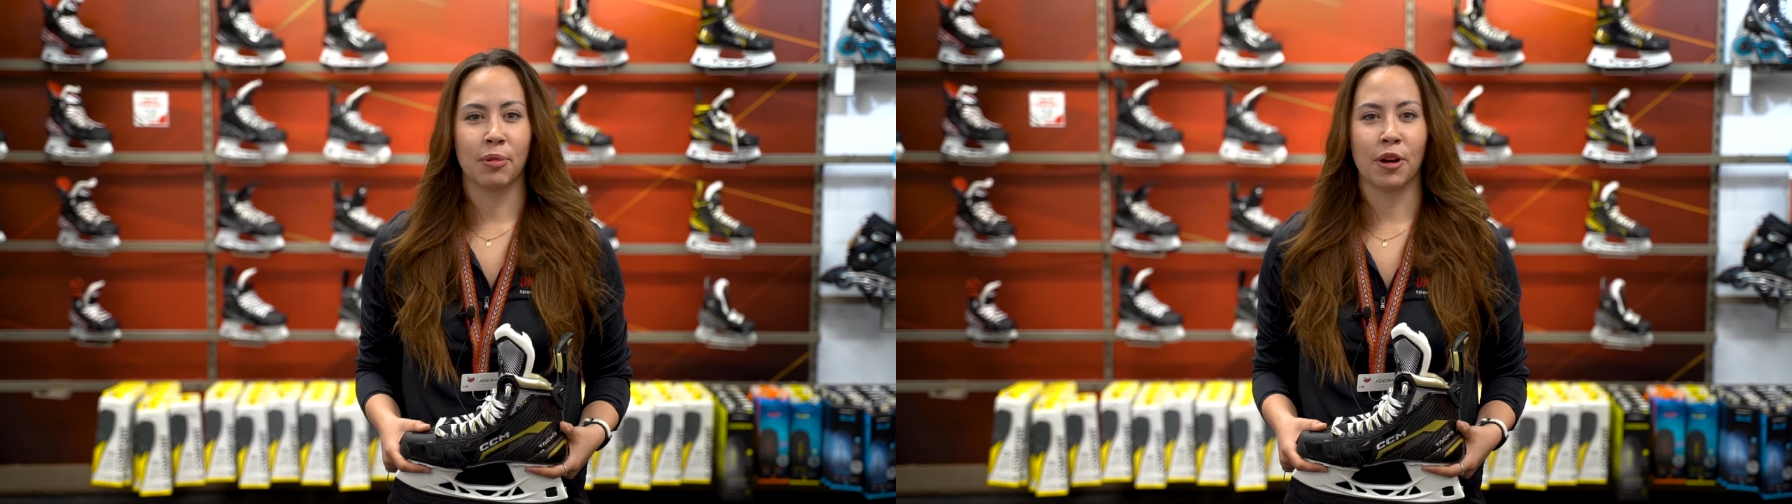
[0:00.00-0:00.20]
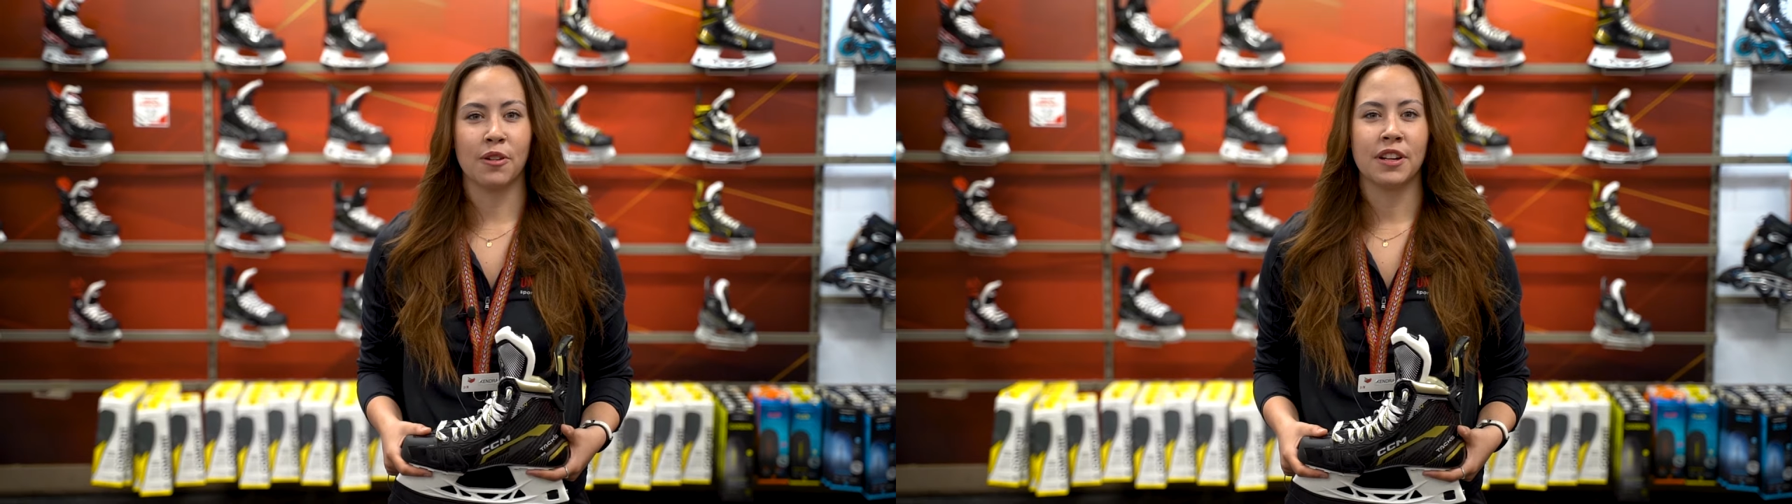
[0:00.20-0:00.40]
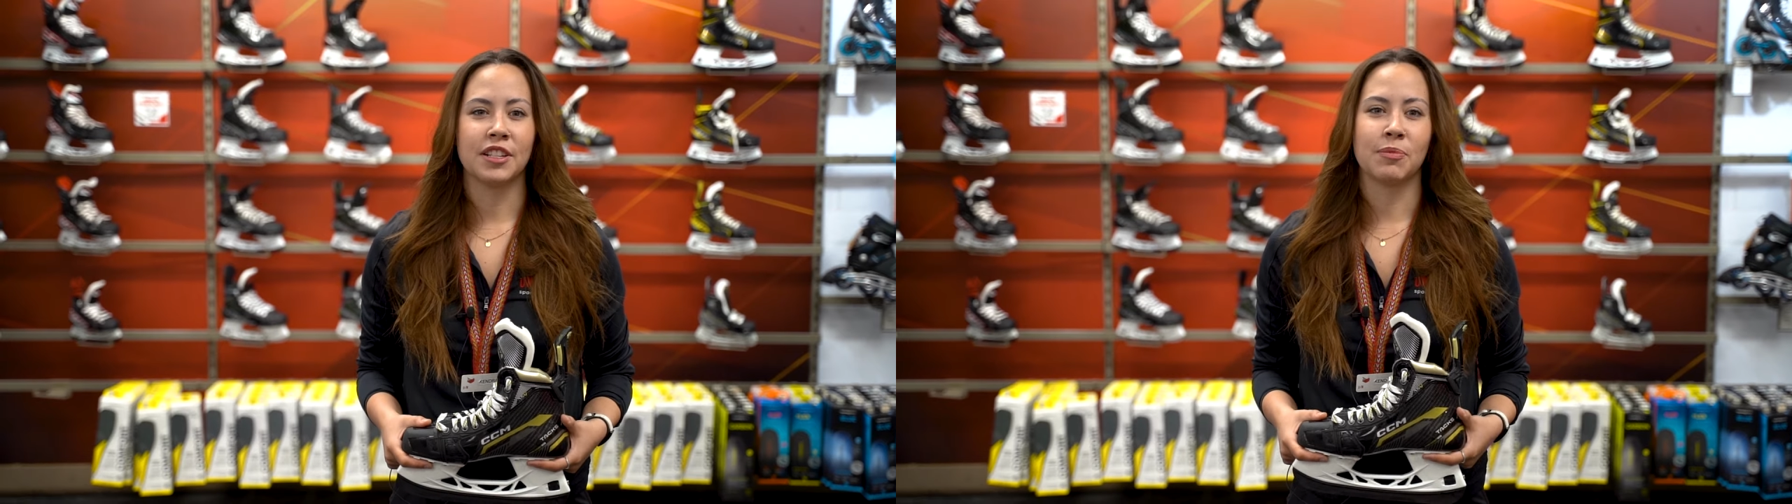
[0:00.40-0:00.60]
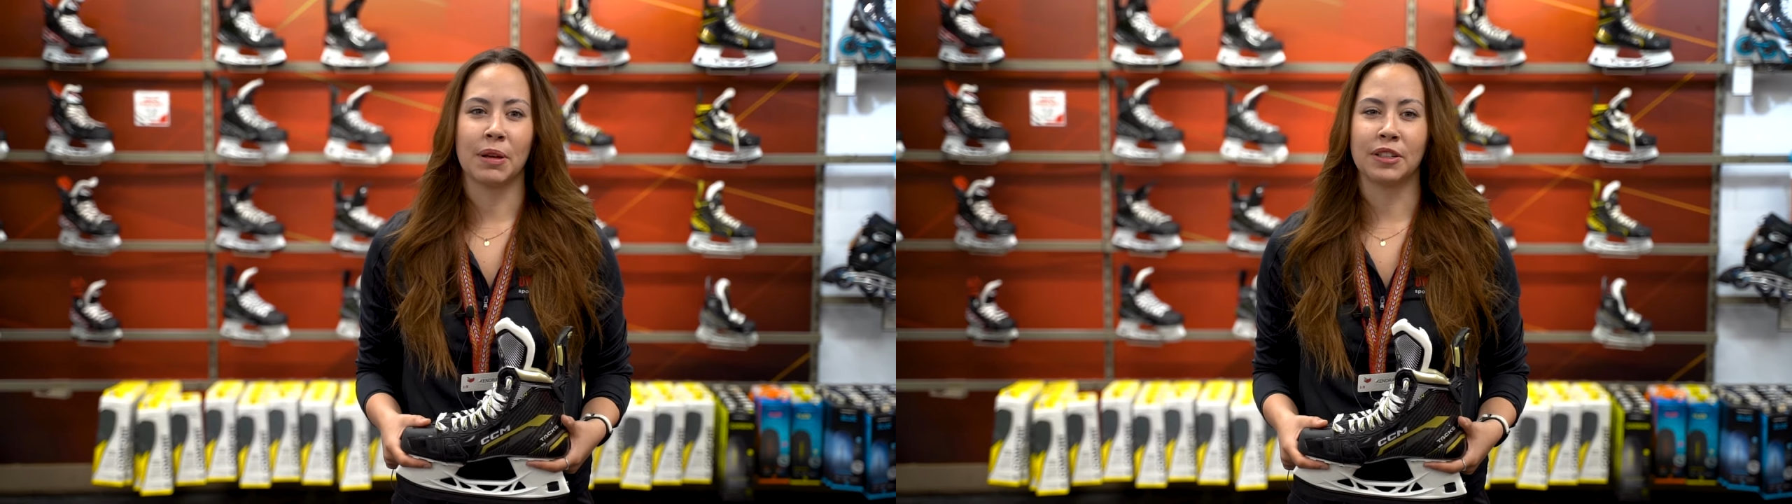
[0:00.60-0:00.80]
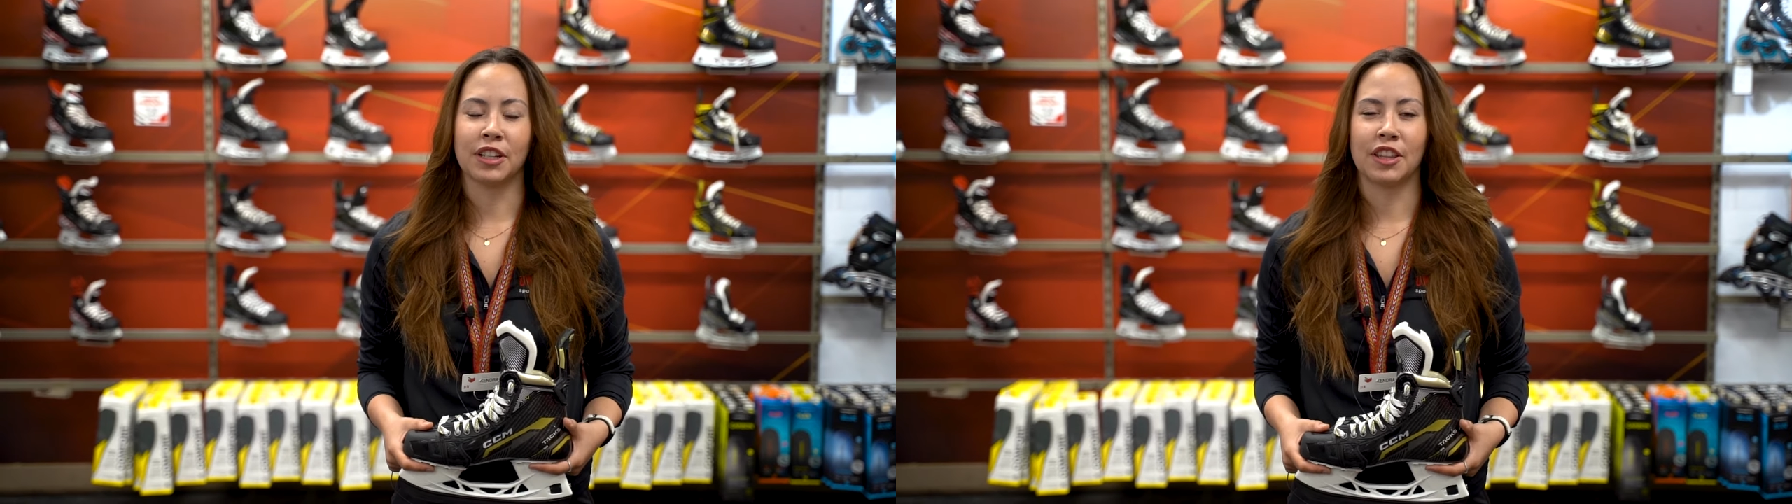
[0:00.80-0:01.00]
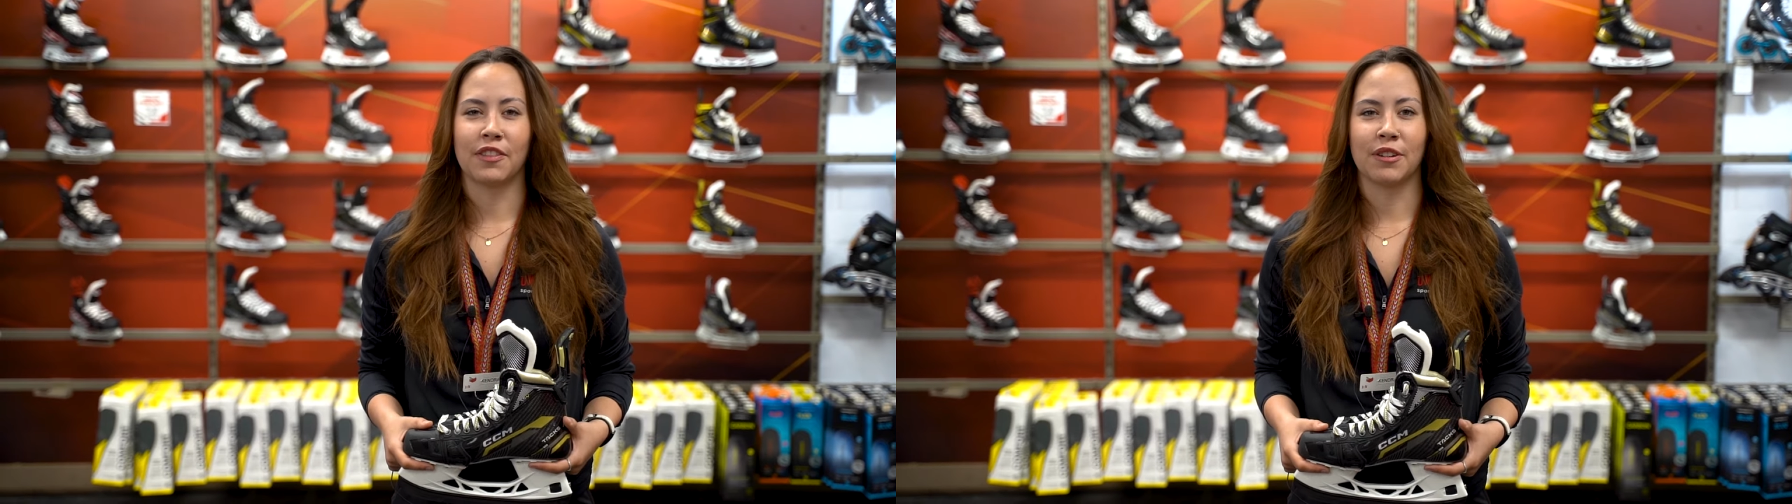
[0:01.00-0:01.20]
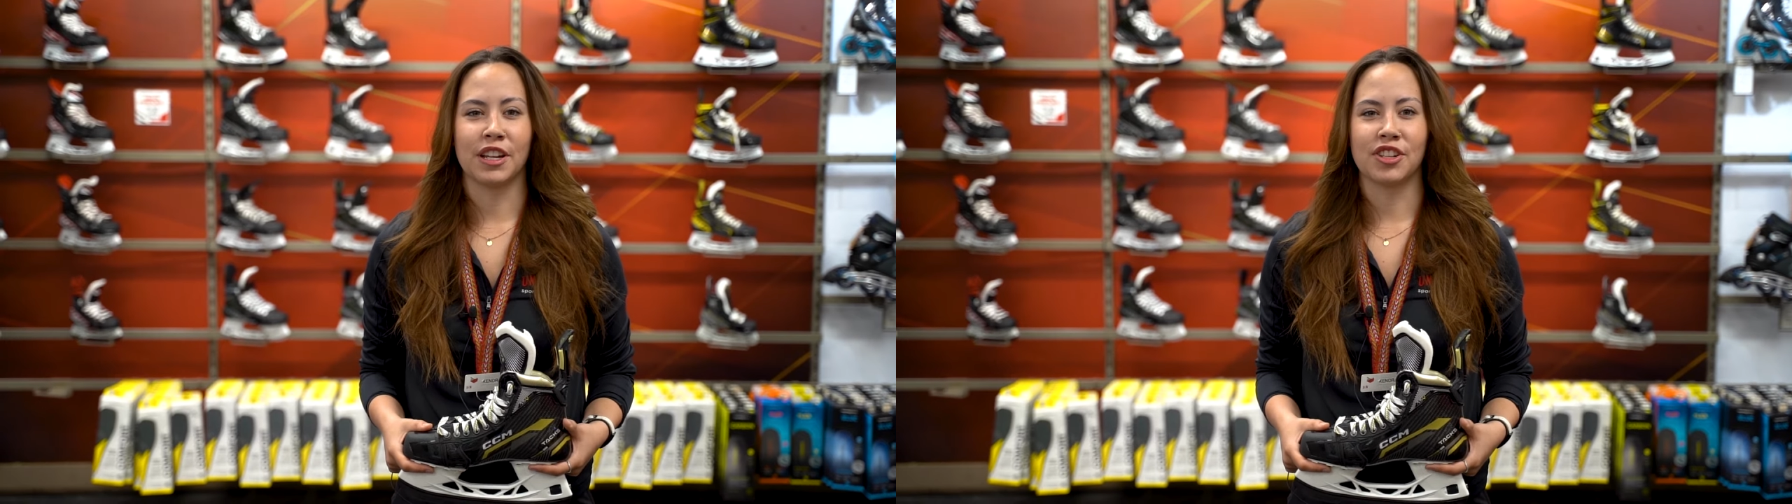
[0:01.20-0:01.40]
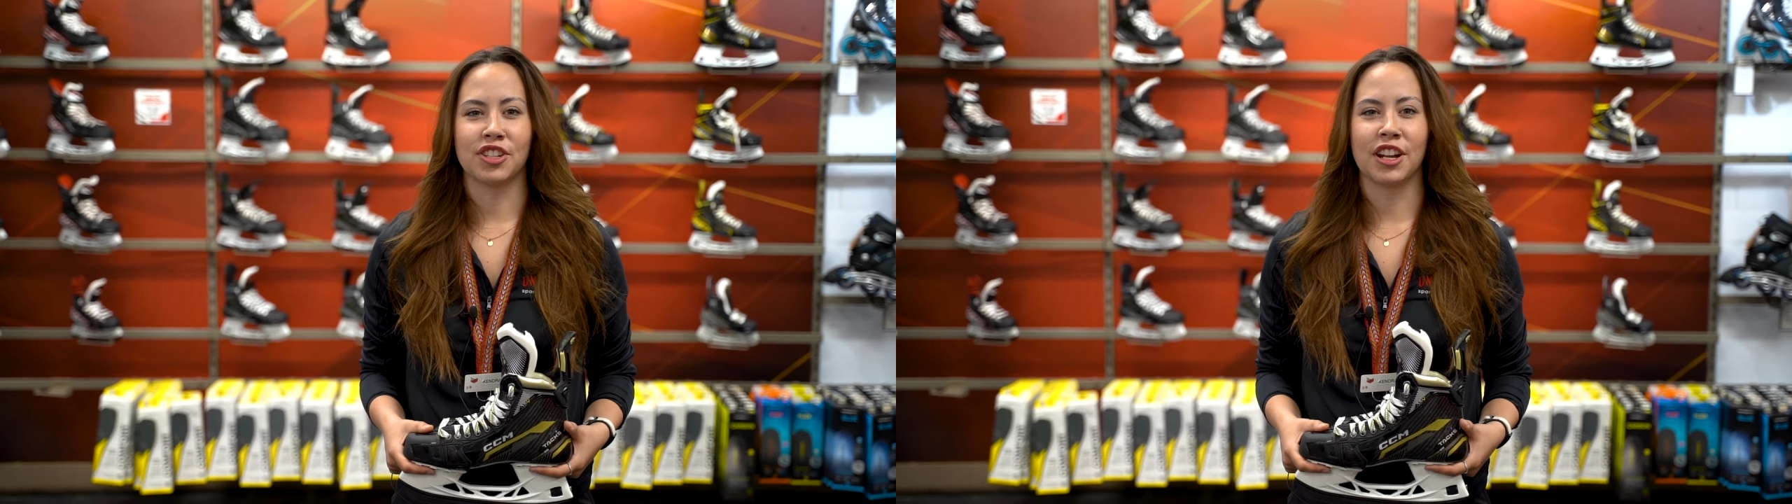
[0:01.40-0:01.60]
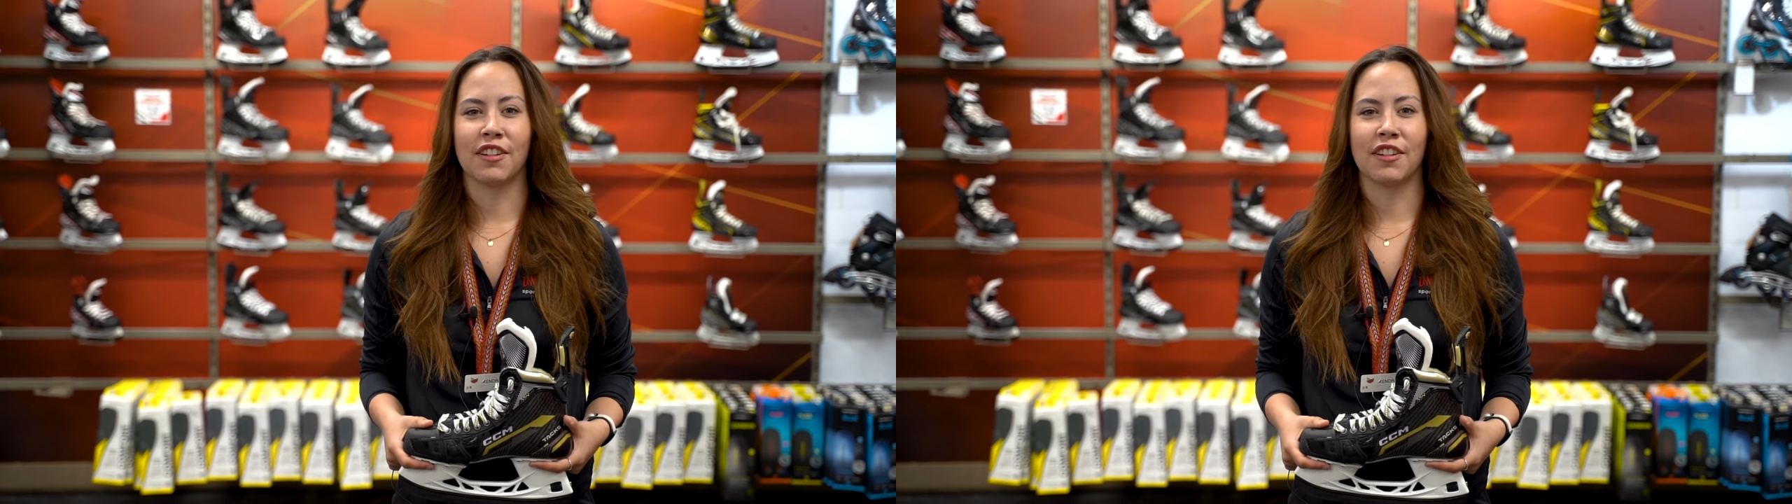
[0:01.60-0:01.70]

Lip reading: Pro is built on the foundation